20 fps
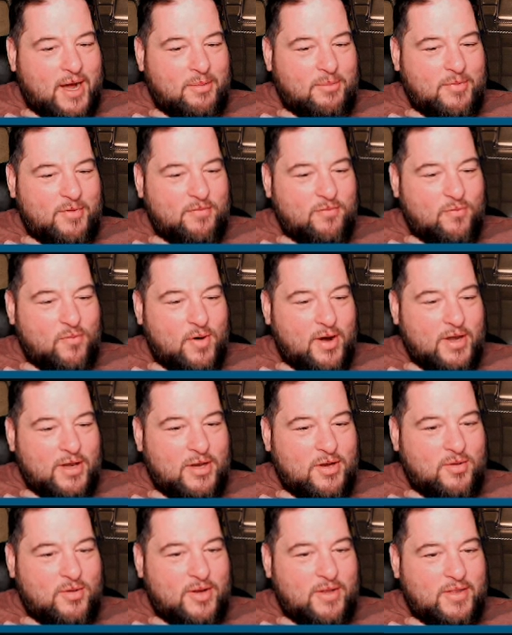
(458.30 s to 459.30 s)
with 1
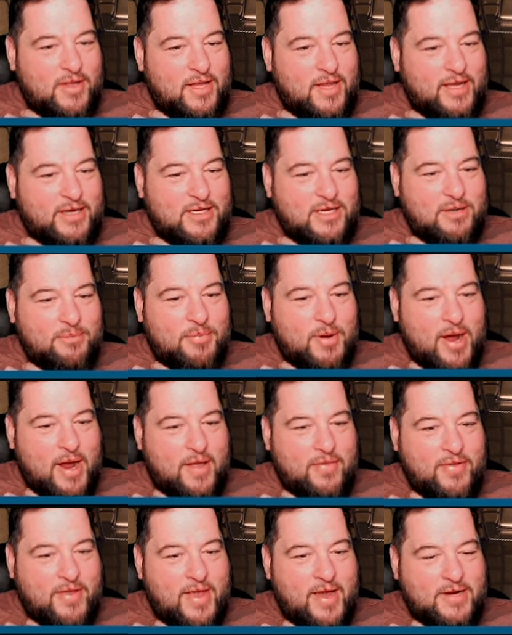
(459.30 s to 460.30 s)
unit. They like you to
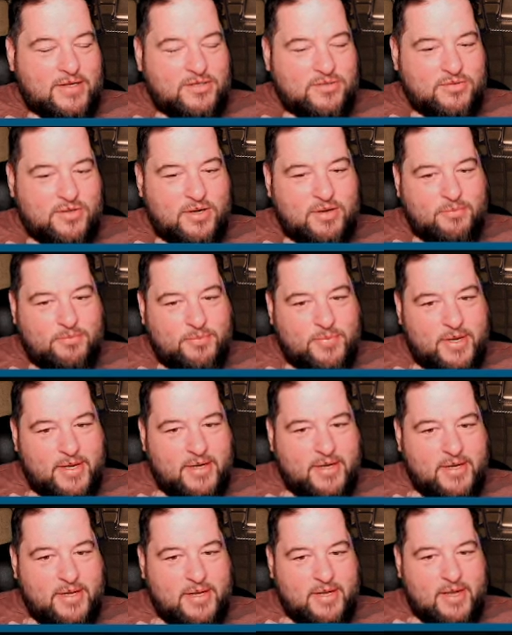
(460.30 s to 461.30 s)
buy the extra,
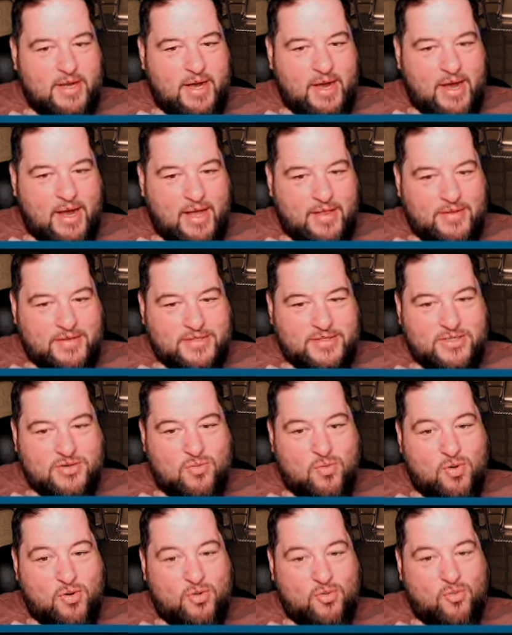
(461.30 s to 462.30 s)
but this is
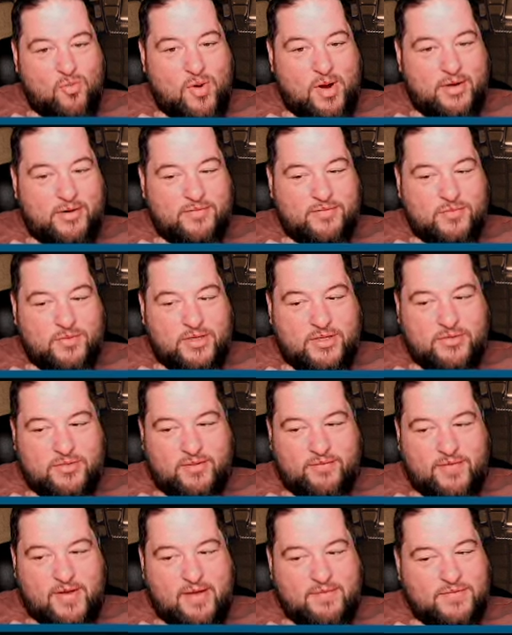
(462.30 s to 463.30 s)
Q1 of
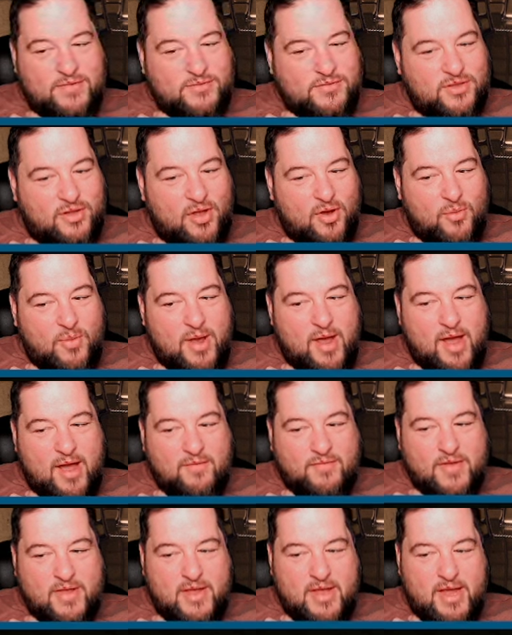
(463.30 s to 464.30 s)
2025, so it's a long way
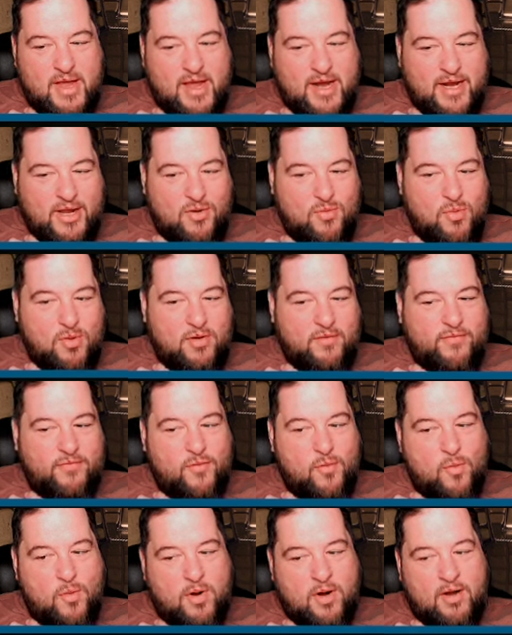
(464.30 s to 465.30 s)
off, and in
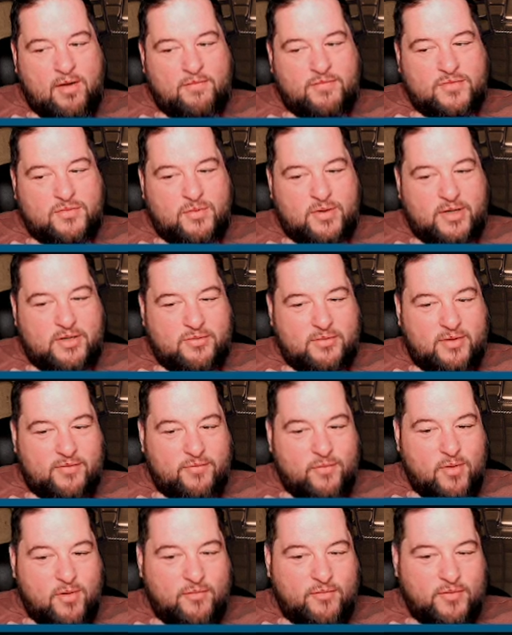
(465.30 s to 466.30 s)
Q4 of
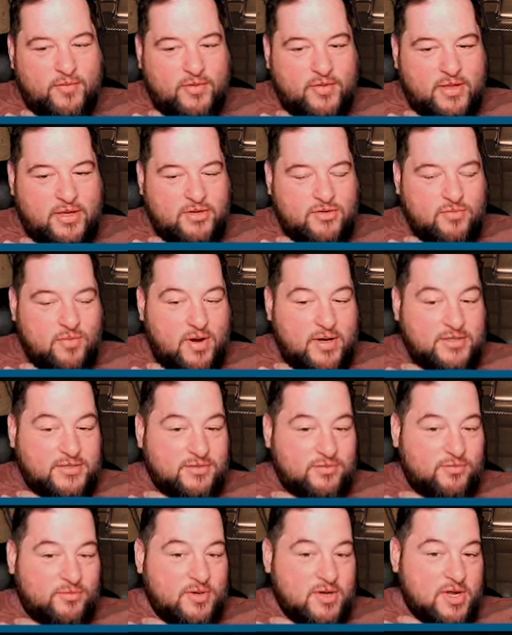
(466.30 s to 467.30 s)
2024 for the droids.
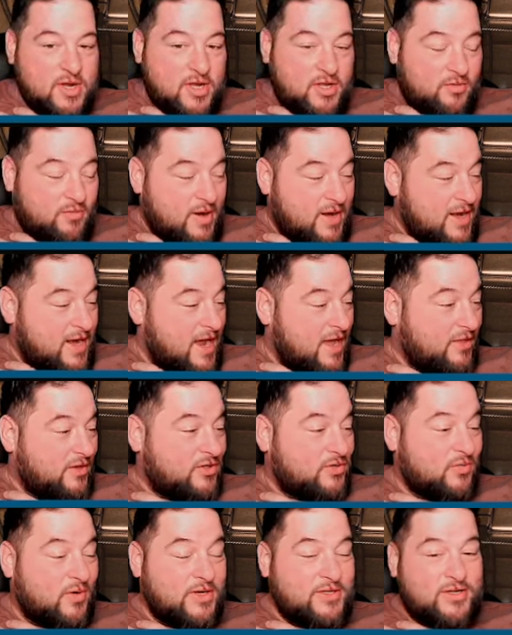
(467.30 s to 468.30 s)
So right now
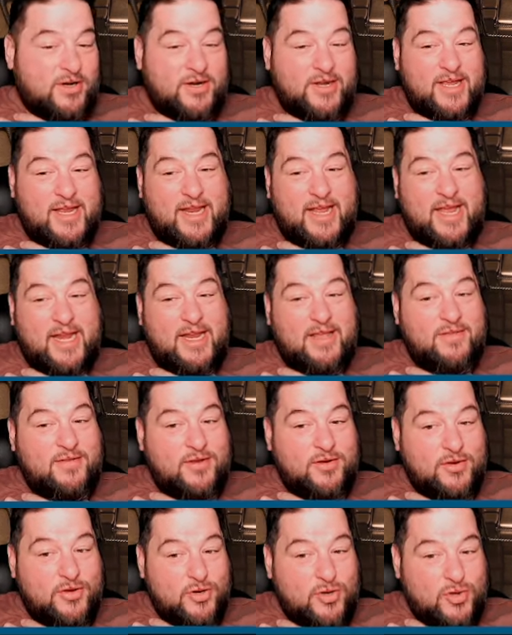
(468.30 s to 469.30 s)
the droids aren't getting
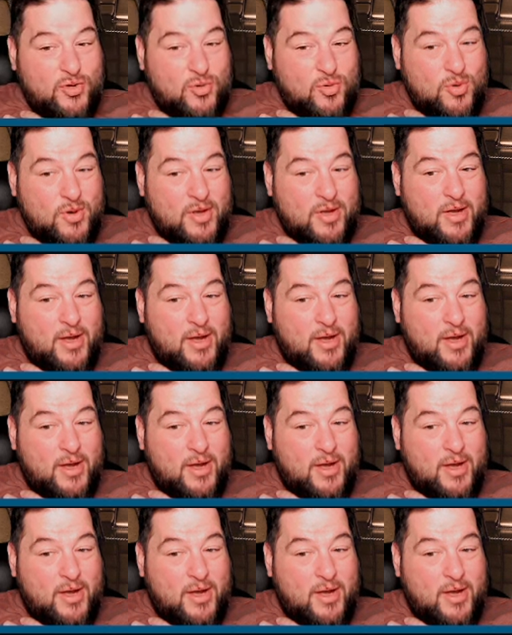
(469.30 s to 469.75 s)
anything new